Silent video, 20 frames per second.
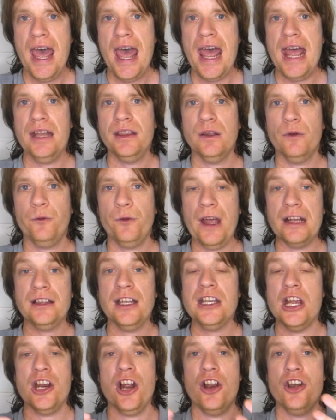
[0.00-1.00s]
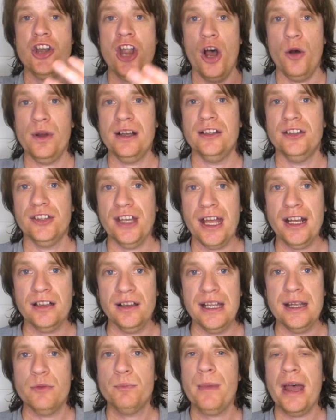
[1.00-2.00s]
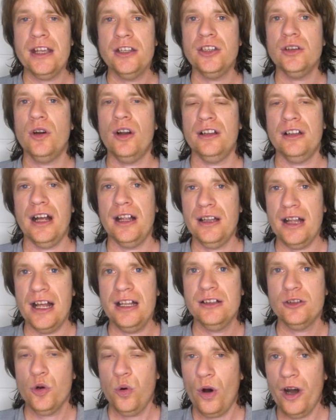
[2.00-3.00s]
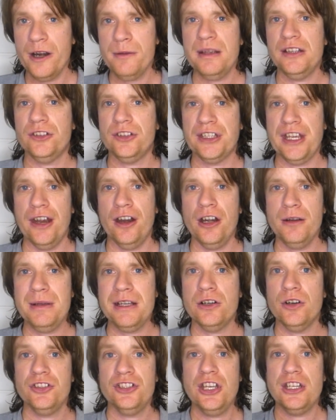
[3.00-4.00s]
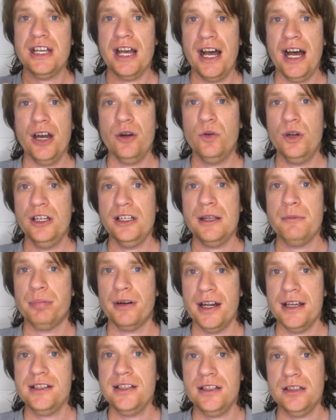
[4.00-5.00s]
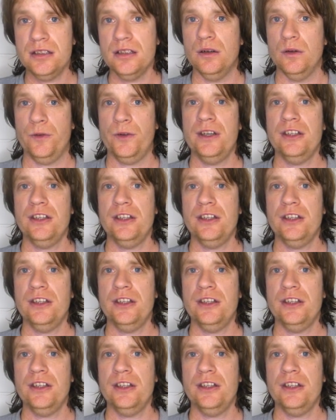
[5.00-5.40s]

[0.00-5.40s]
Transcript: And the fact that you don't know exactly, it makes it quite a bit scary, because you can't really brace yourself.